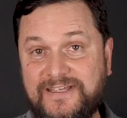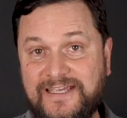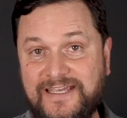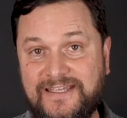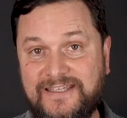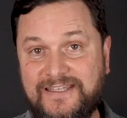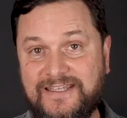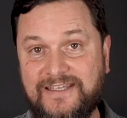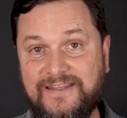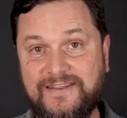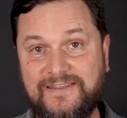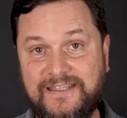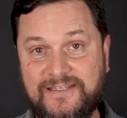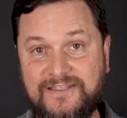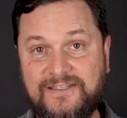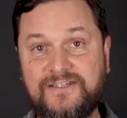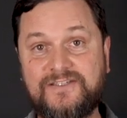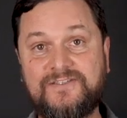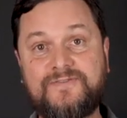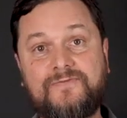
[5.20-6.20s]
Keg King
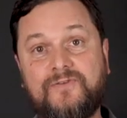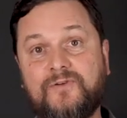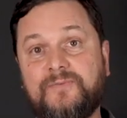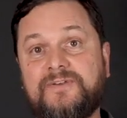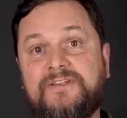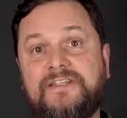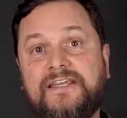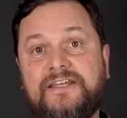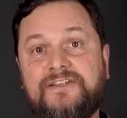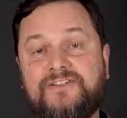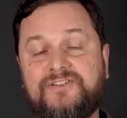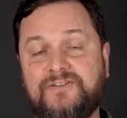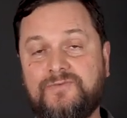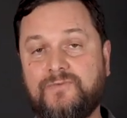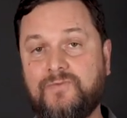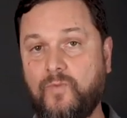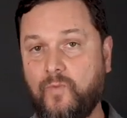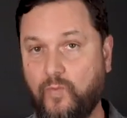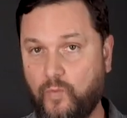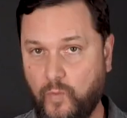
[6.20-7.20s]
that does
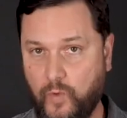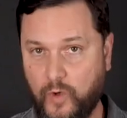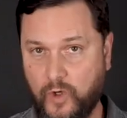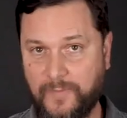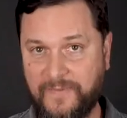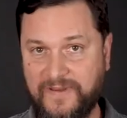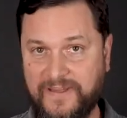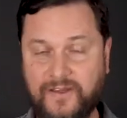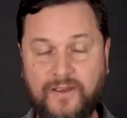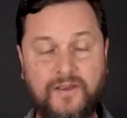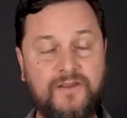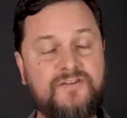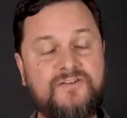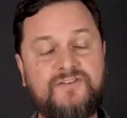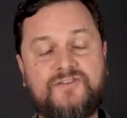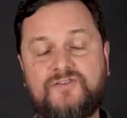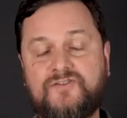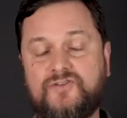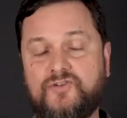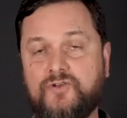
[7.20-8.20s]
fermentation warming
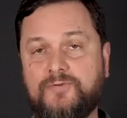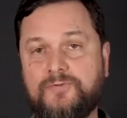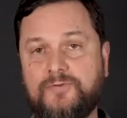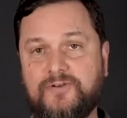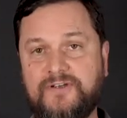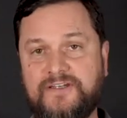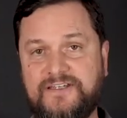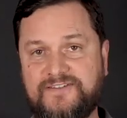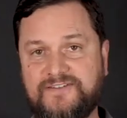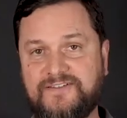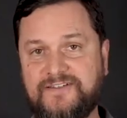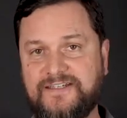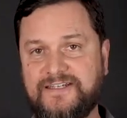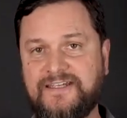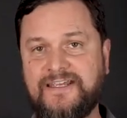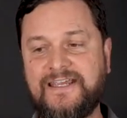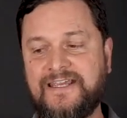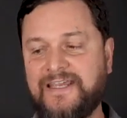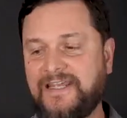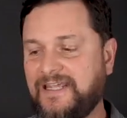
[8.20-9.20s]
super
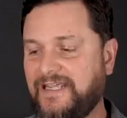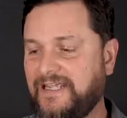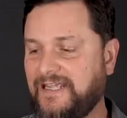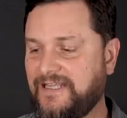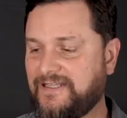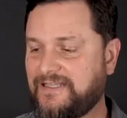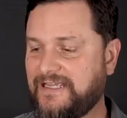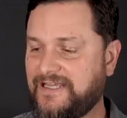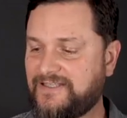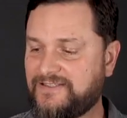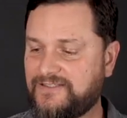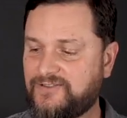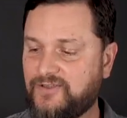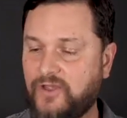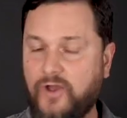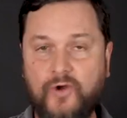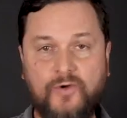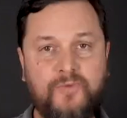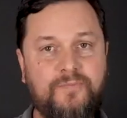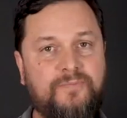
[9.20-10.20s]
easily. It has its
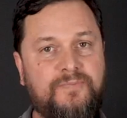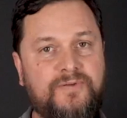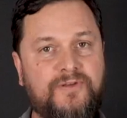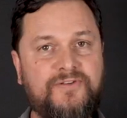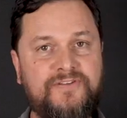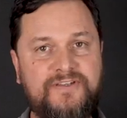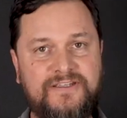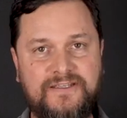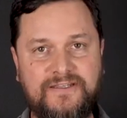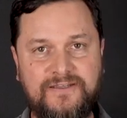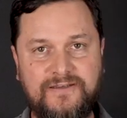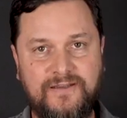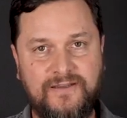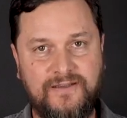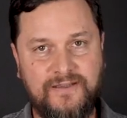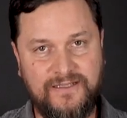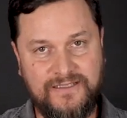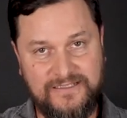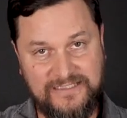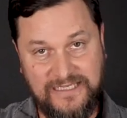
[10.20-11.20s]
own built-in
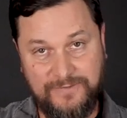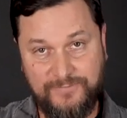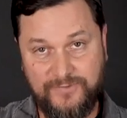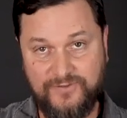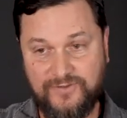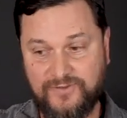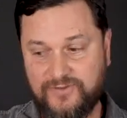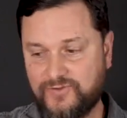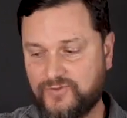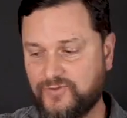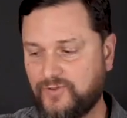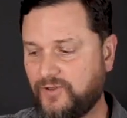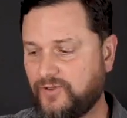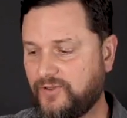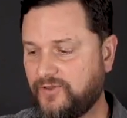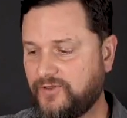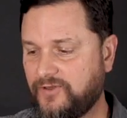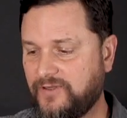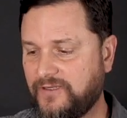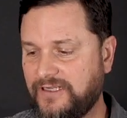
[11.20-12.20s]
temperature
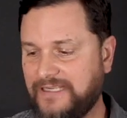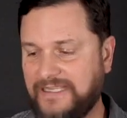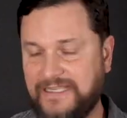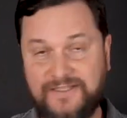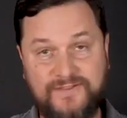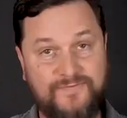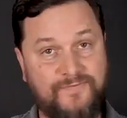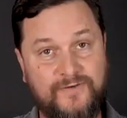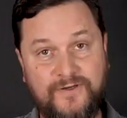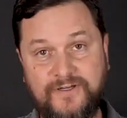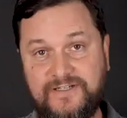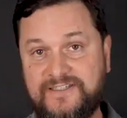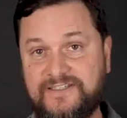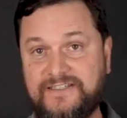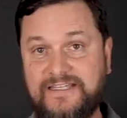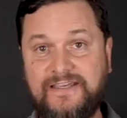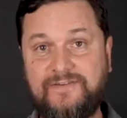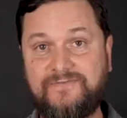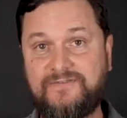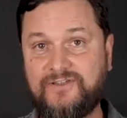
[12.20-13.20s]
controller. It's very
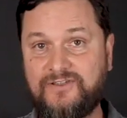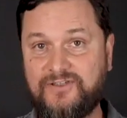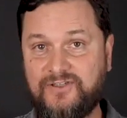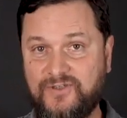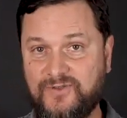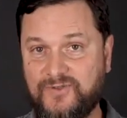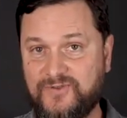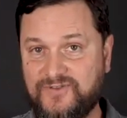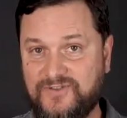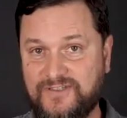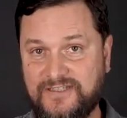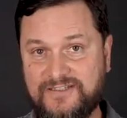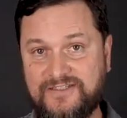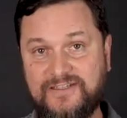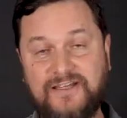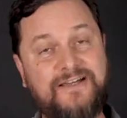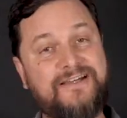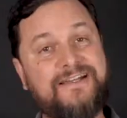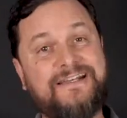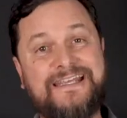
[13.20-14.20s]
safe to use. It's
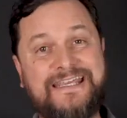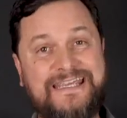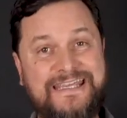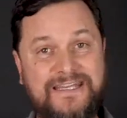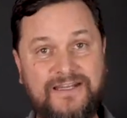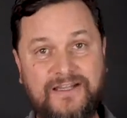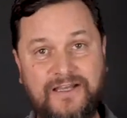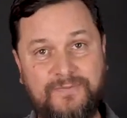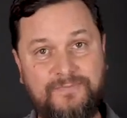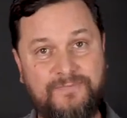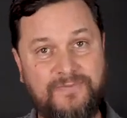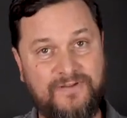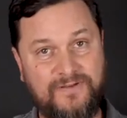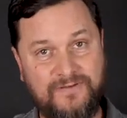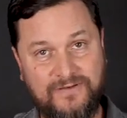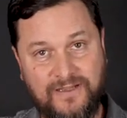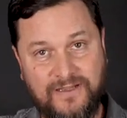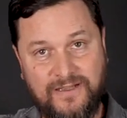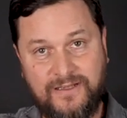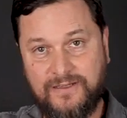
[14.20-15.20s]
not going to heat up
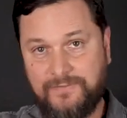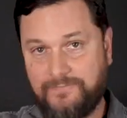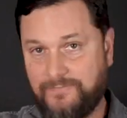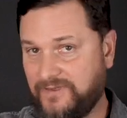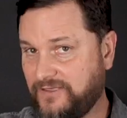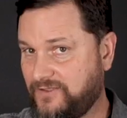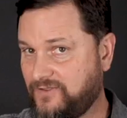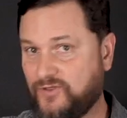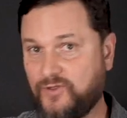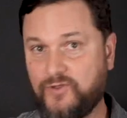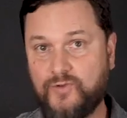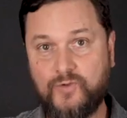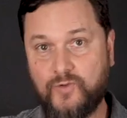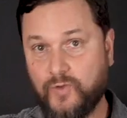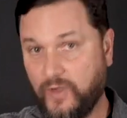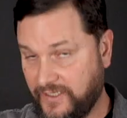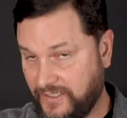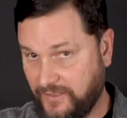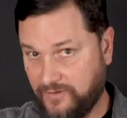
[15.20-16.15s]
and be too